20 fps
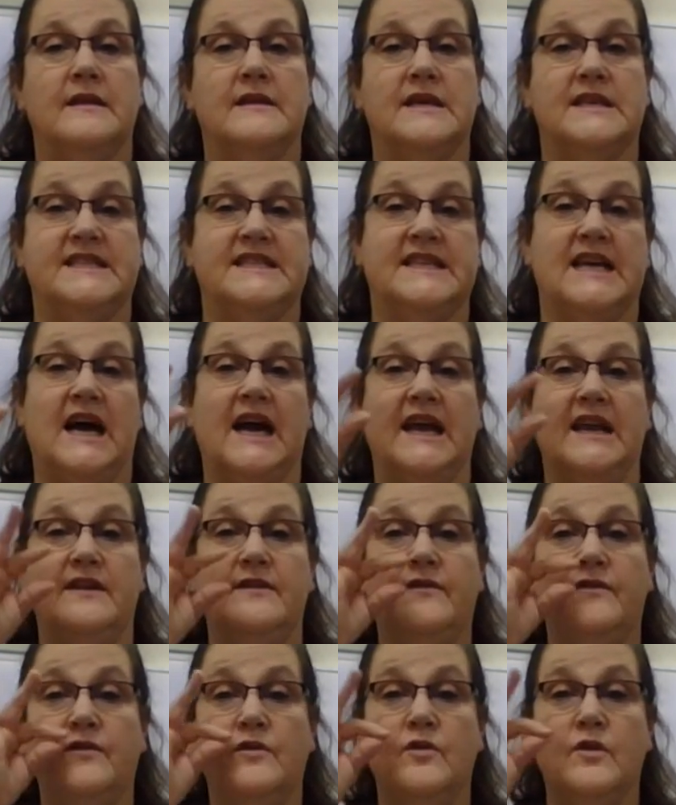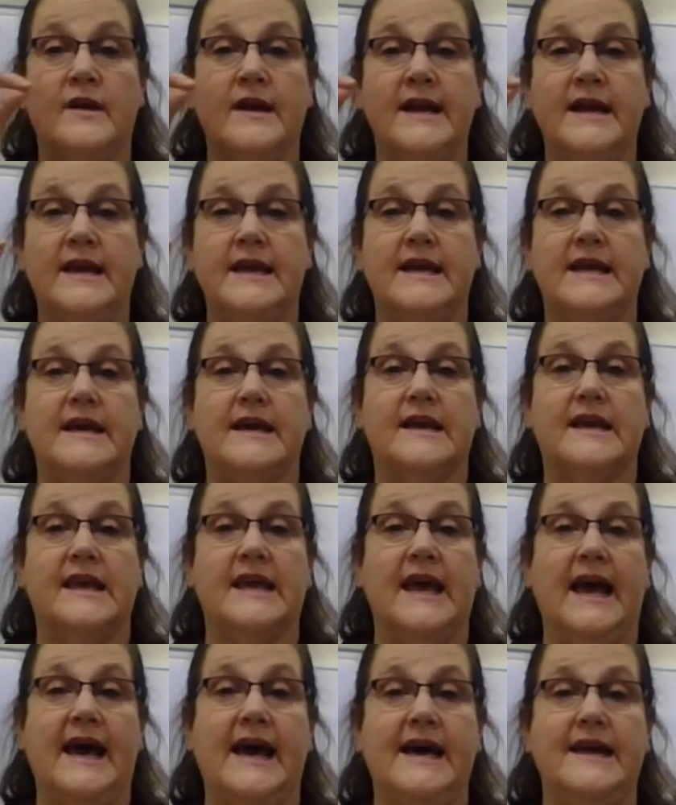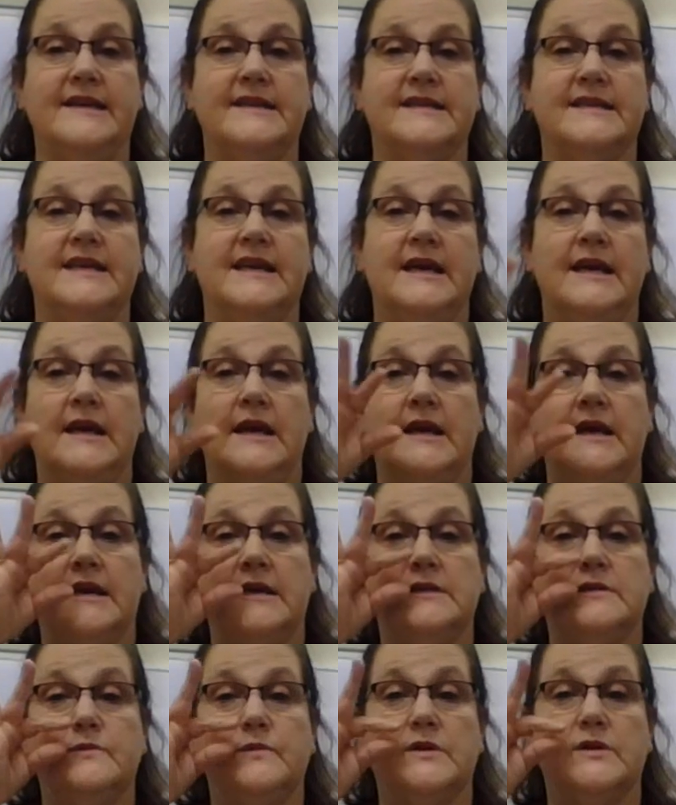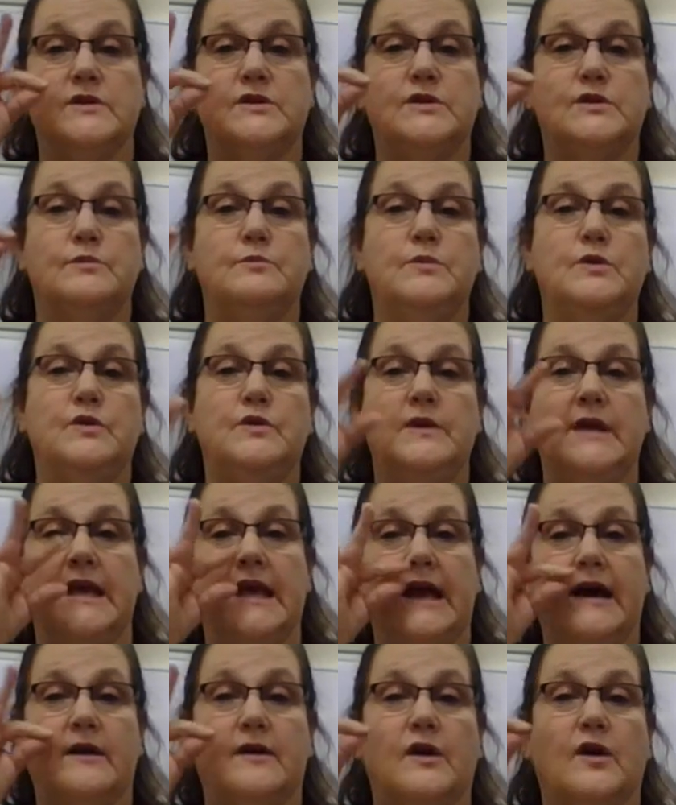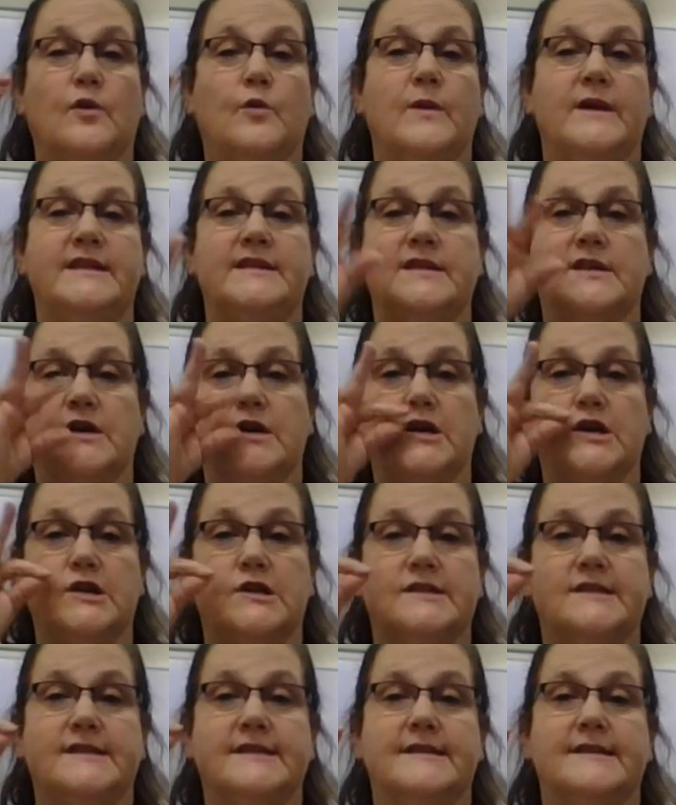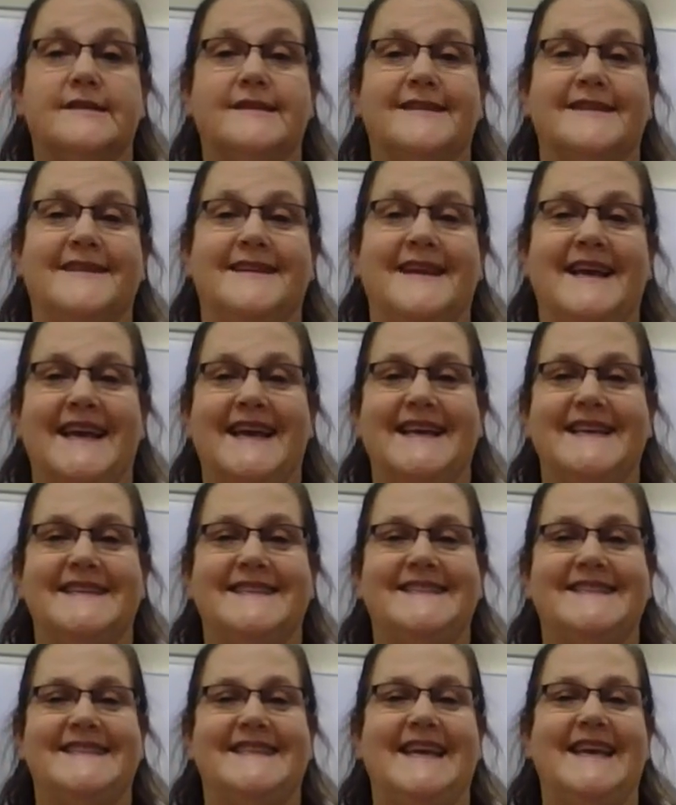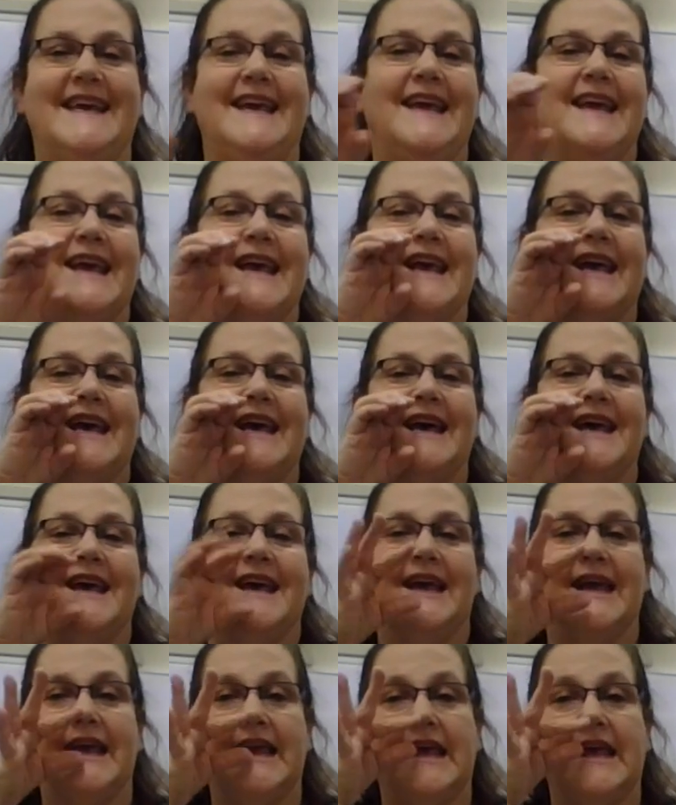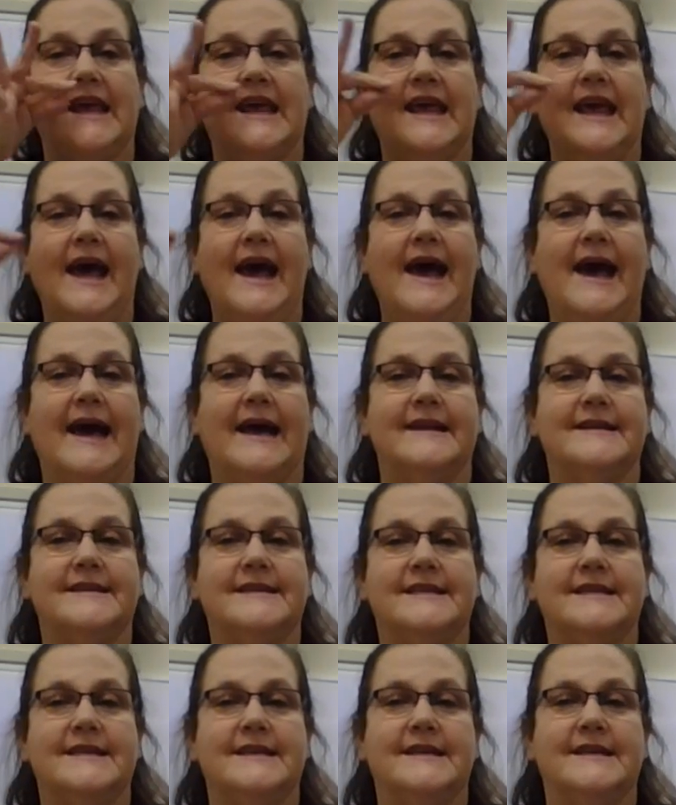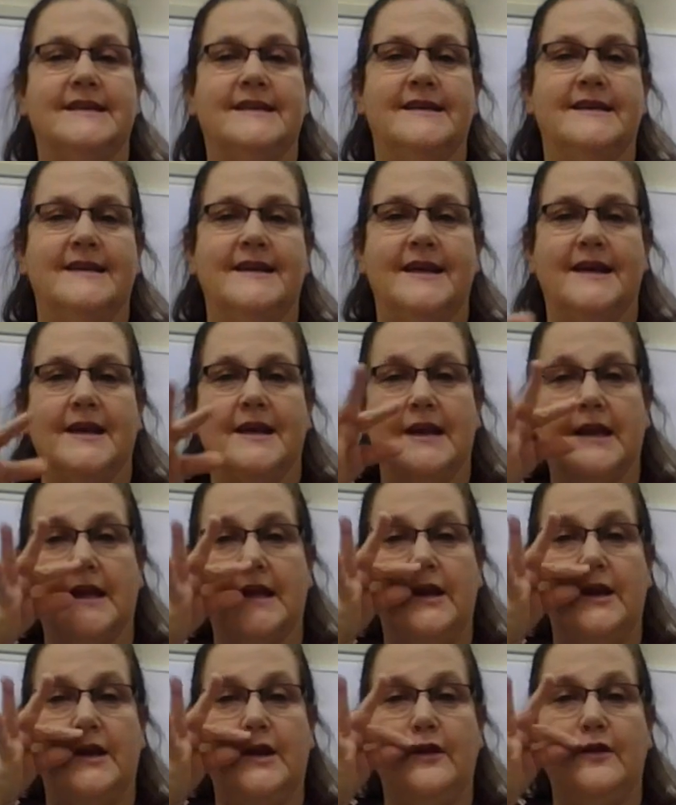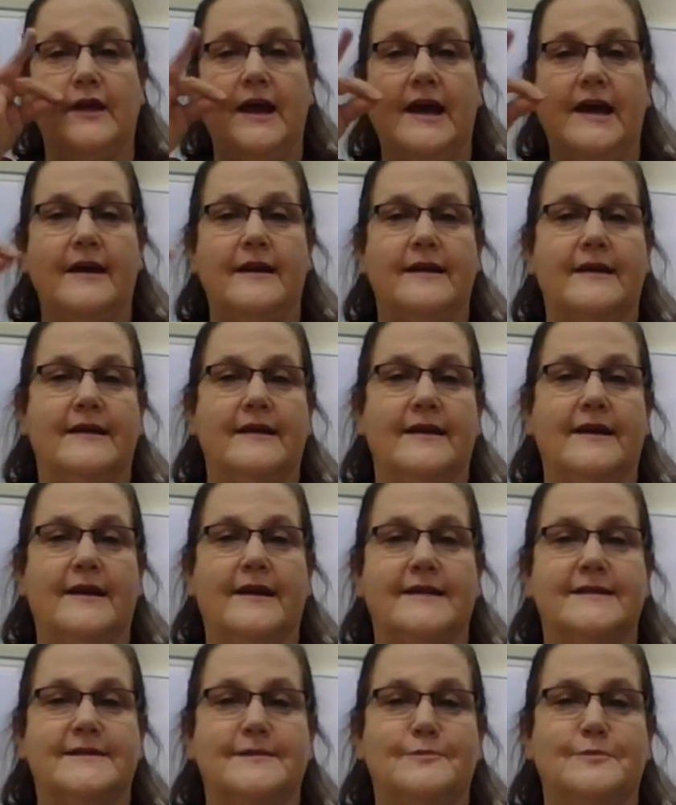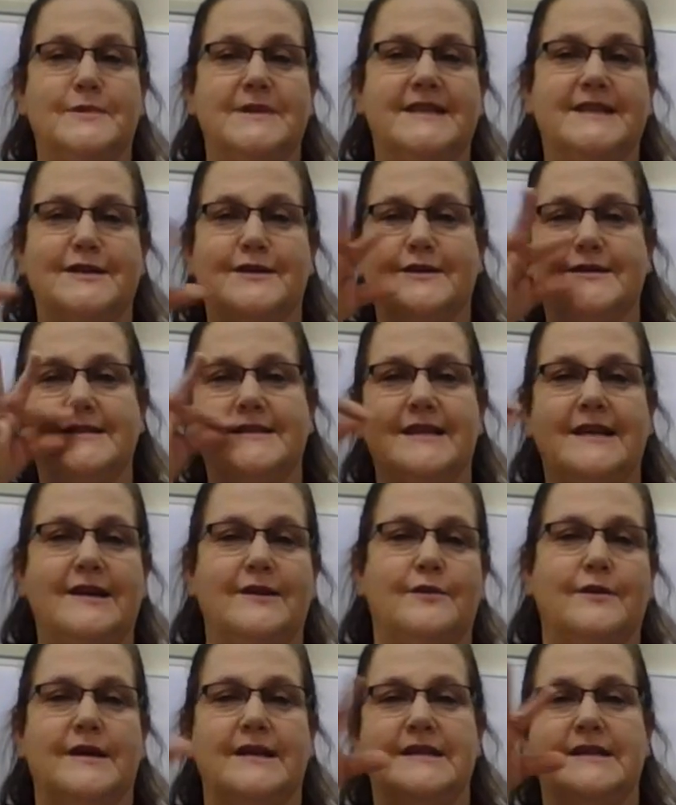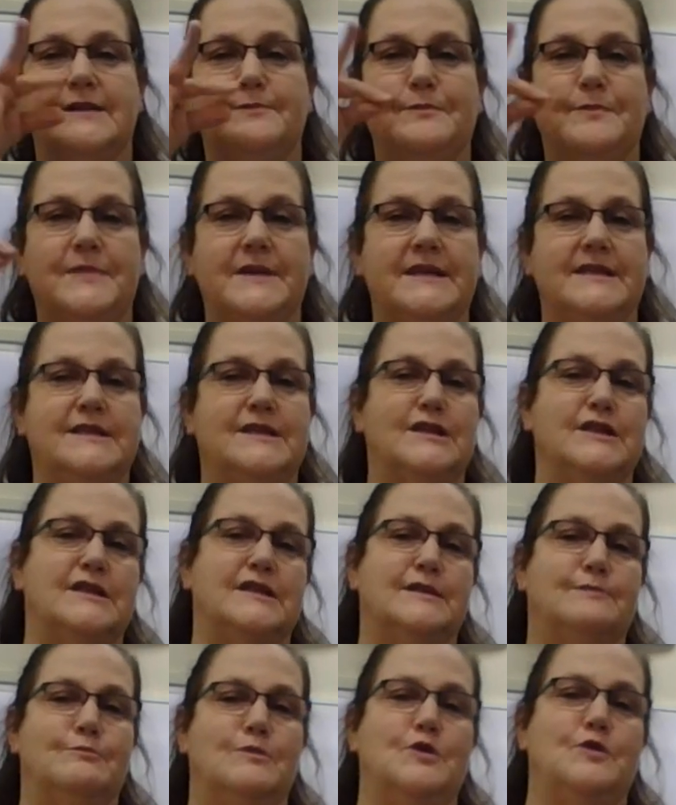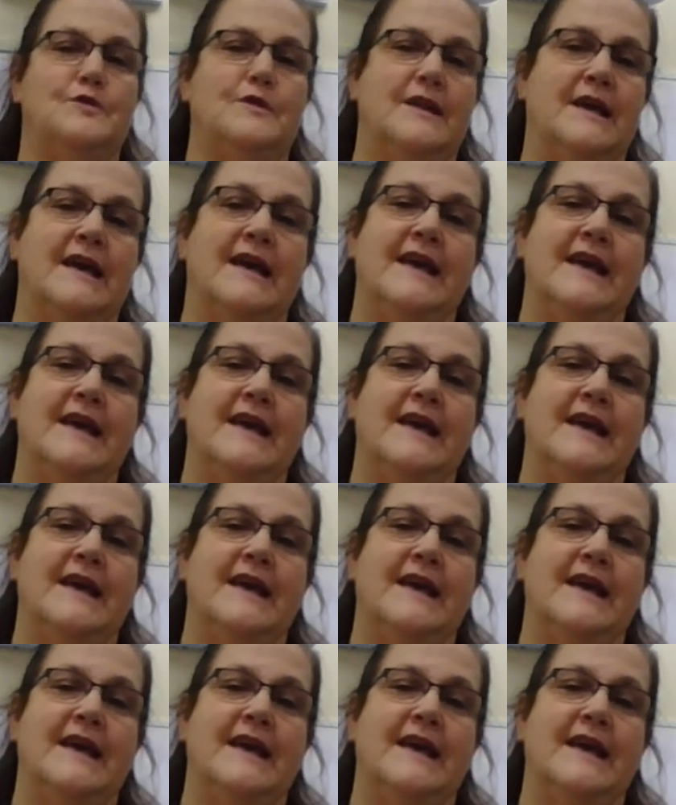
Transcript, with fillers: the sign for it, cat, is we're smoothing out our whiskers. C k, cat. Can you do that? You got some whiskers that you can pinch and smooth